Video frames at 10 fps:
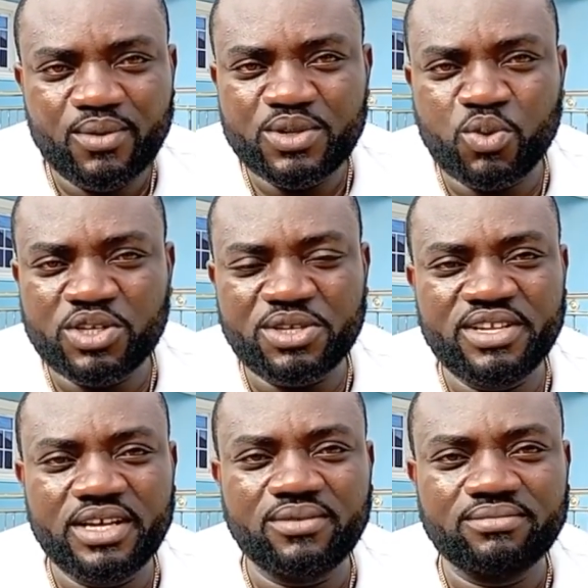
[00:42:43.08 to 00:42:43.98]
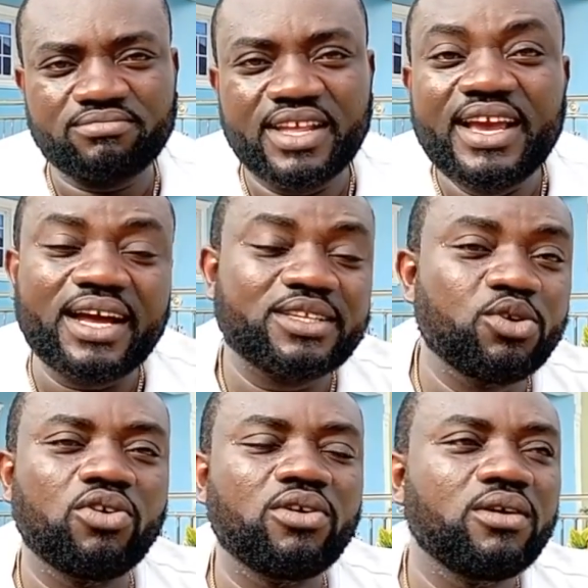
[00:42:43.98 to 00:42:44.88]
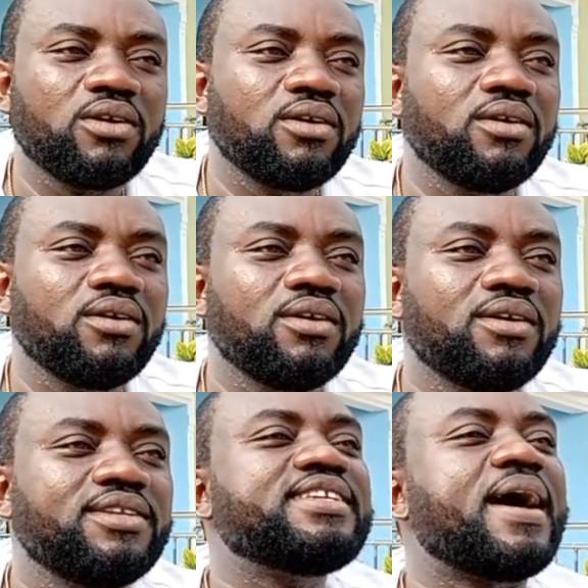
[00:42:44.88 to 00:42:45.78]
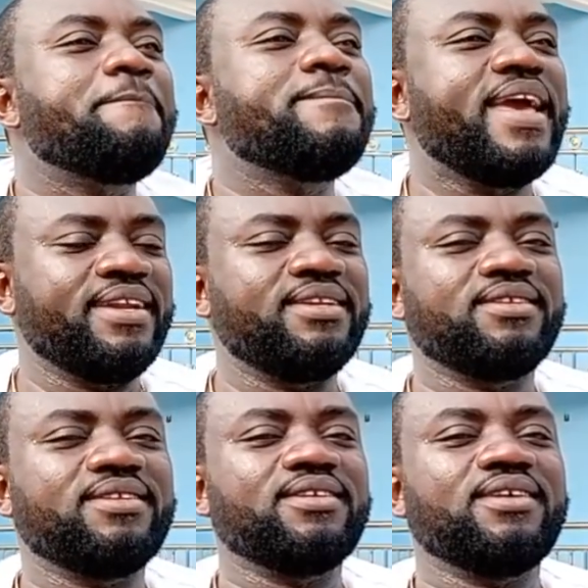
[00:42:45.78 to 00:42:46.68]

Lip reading: who is watching me now, Ikato. These are men,